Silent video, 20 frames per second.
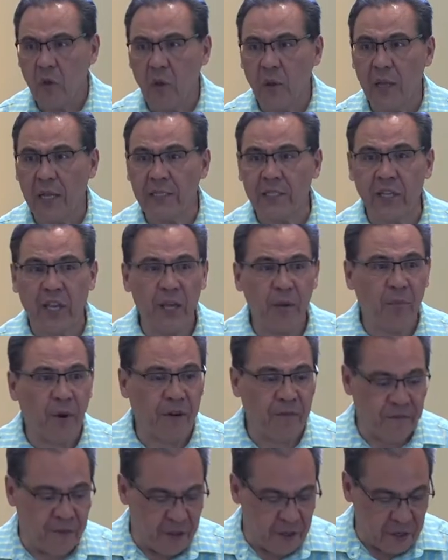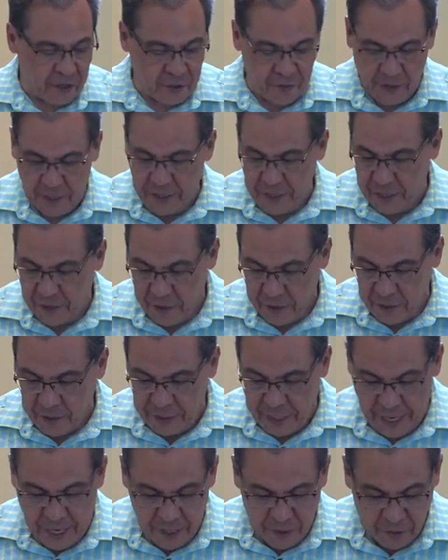Let's keep our fingers right there
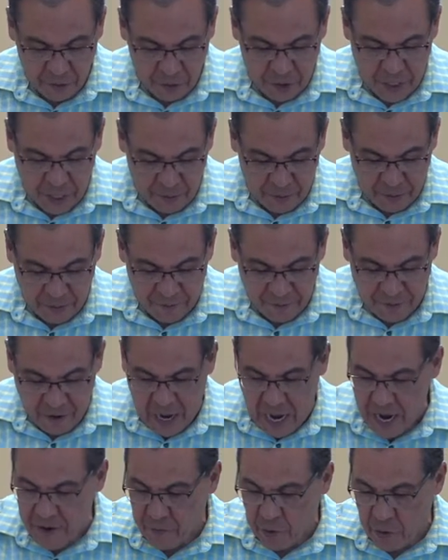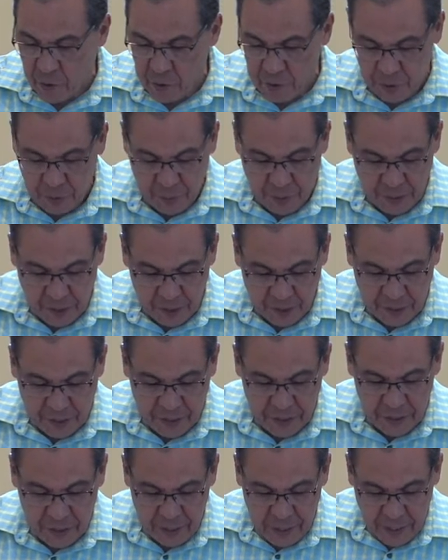in Daniel chapter 5. We're going to be
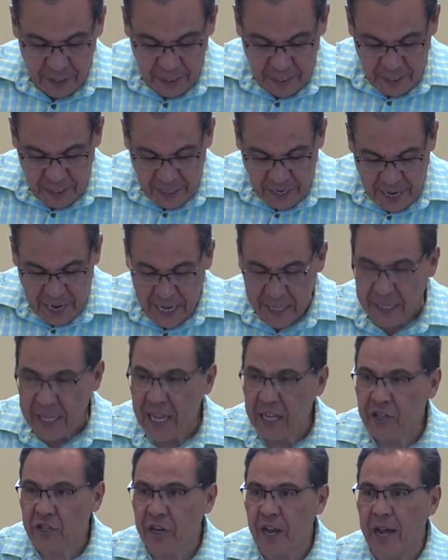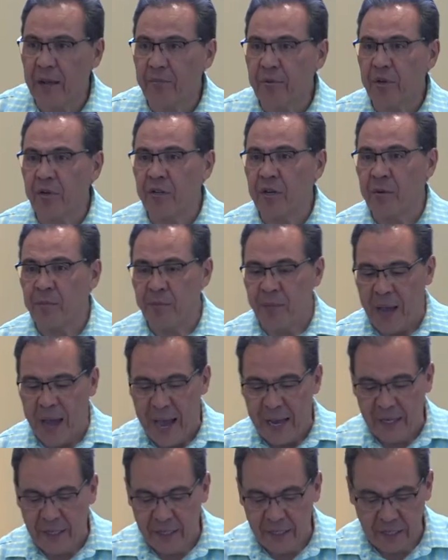looking at that chapter and
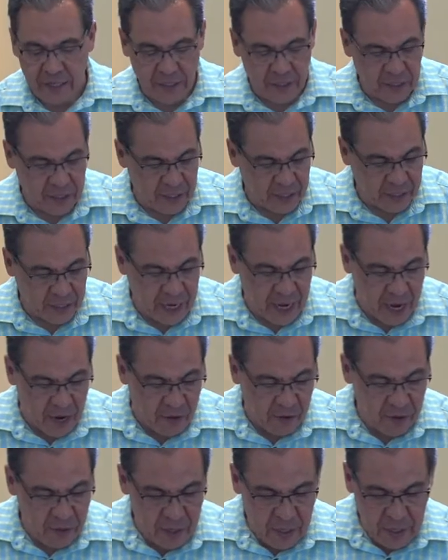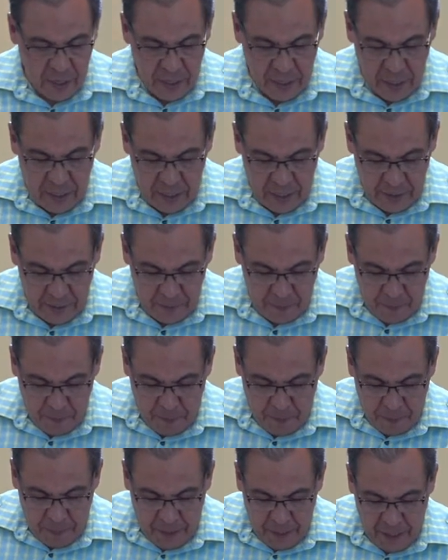unpacking and seeing how
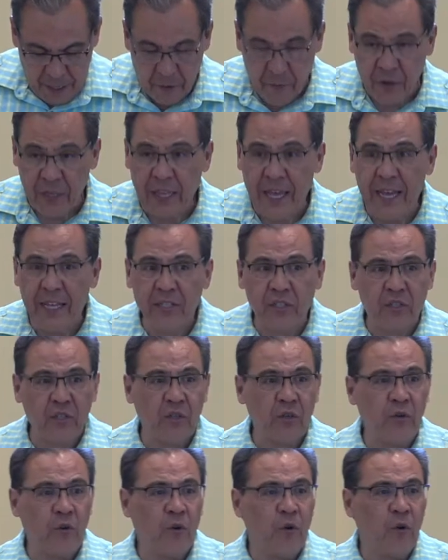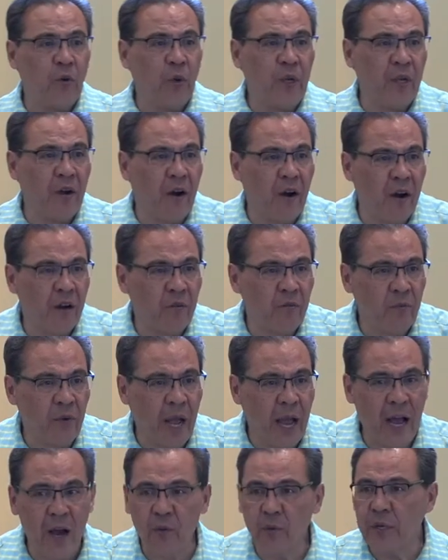it relates to who we are and
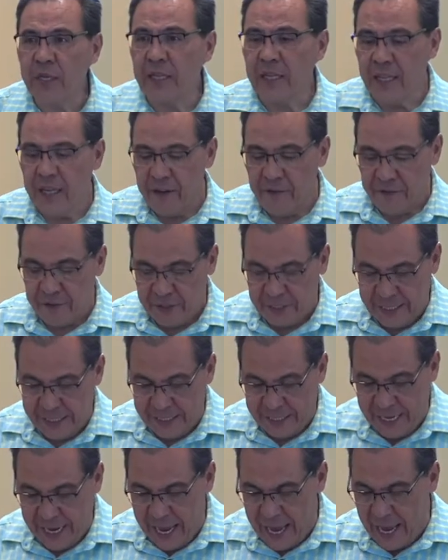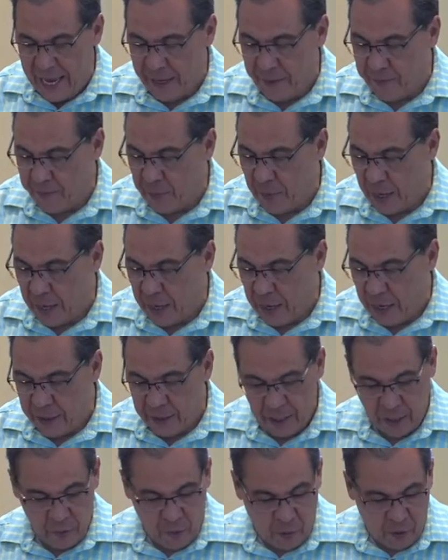how we live today. I
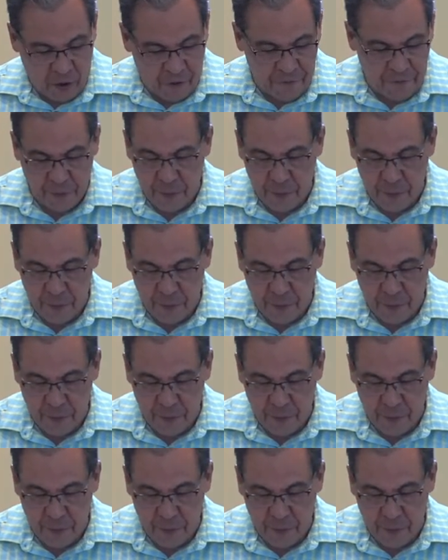think we're all